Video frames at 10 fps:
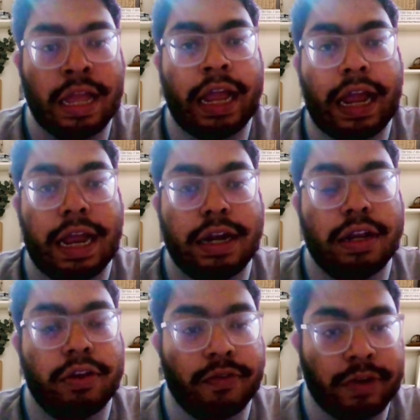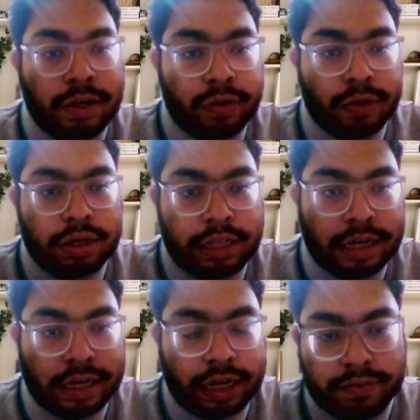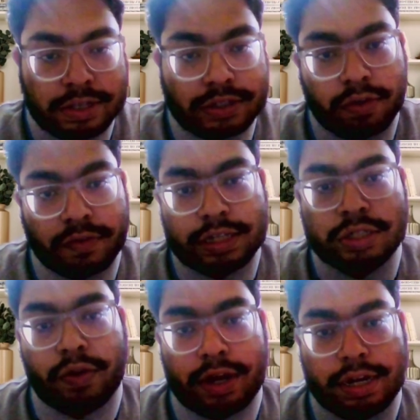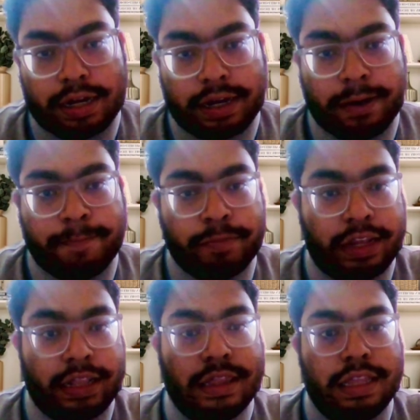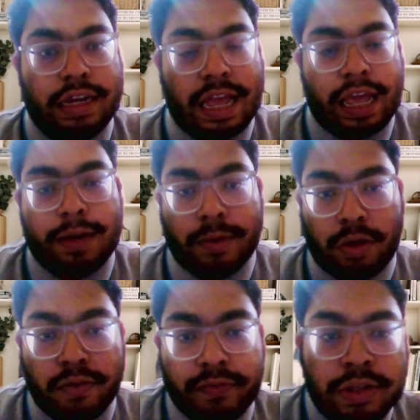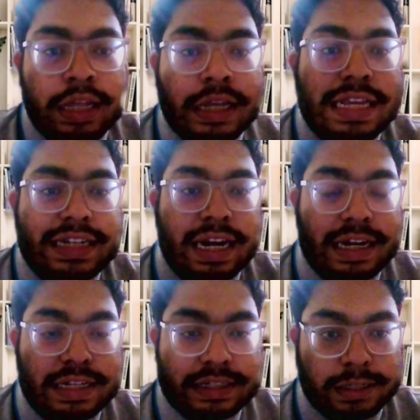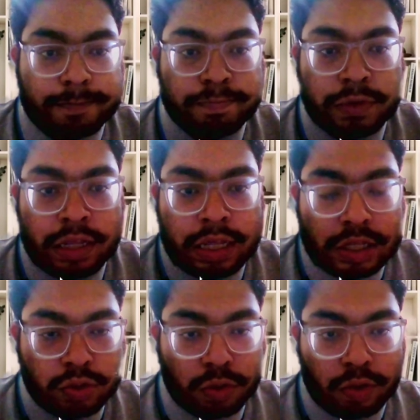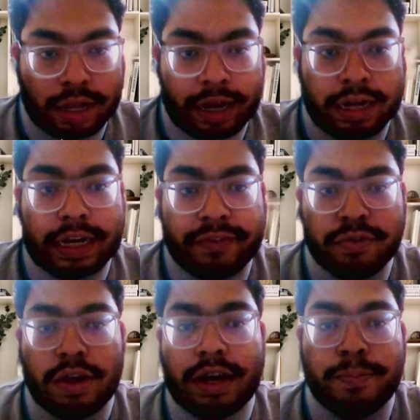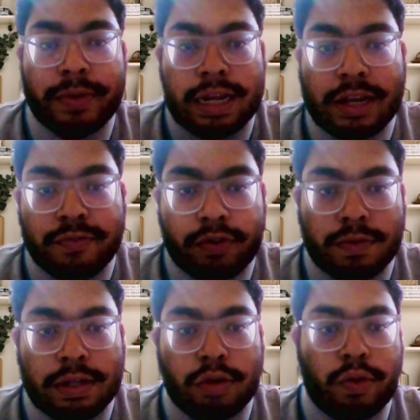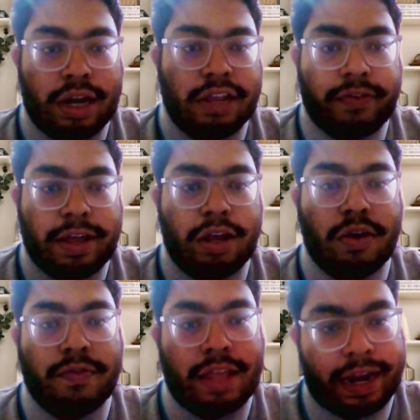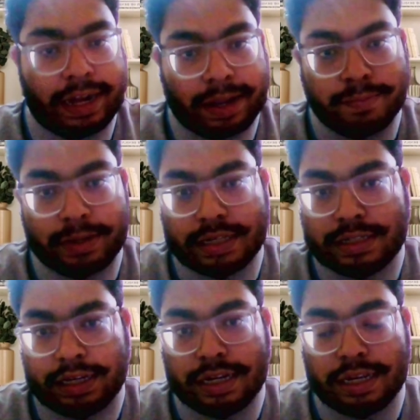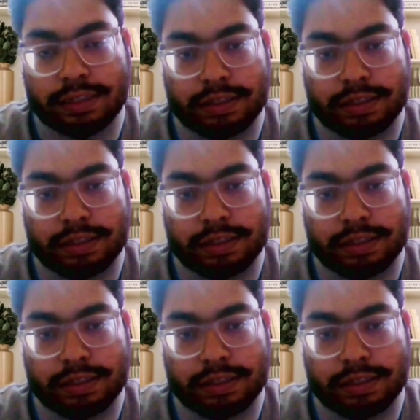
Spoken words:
and will note the relevance of this quantity in the realm of the statistic. So, and if you are appearing for the qualifier of the Iitm BS degree